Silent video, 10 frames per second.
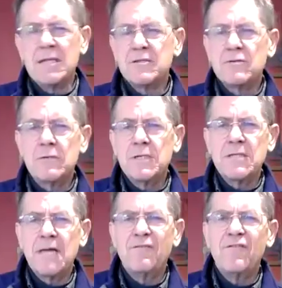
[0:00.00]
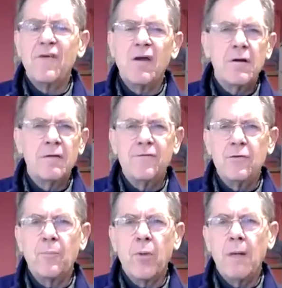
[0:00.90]
The school has had very
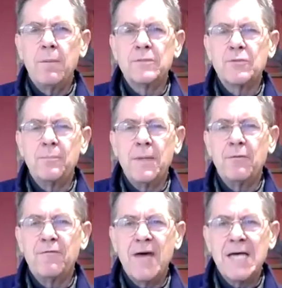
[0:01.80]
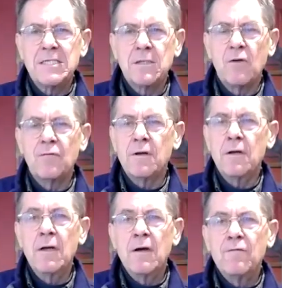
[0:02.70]
few problems with people fasting over the
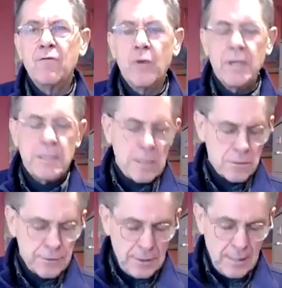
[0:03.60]
40 years.